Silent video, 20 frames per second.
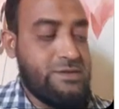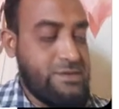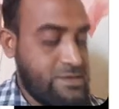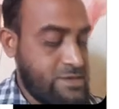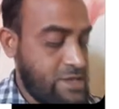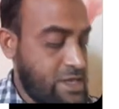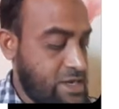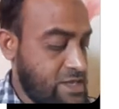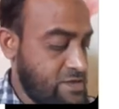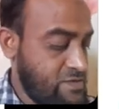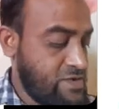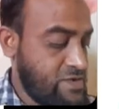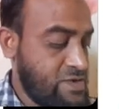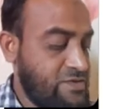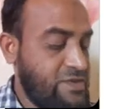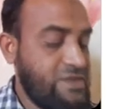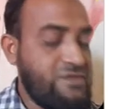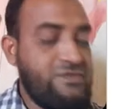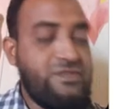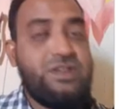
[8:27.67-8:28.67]
that is one
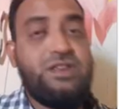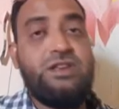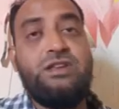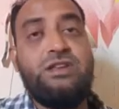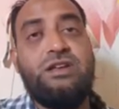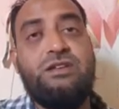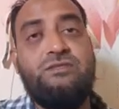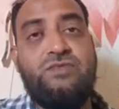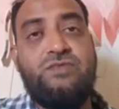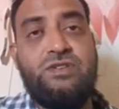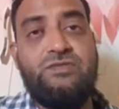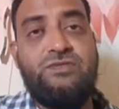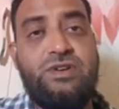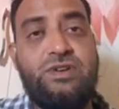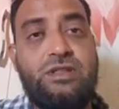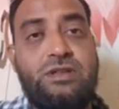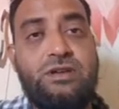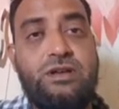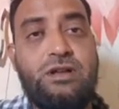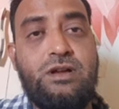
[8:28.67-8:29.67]
for VDD and one for
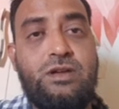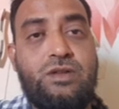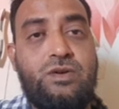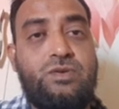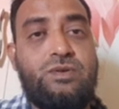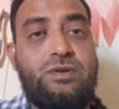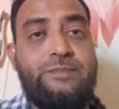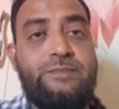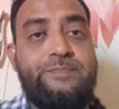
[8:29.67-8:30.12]
ground,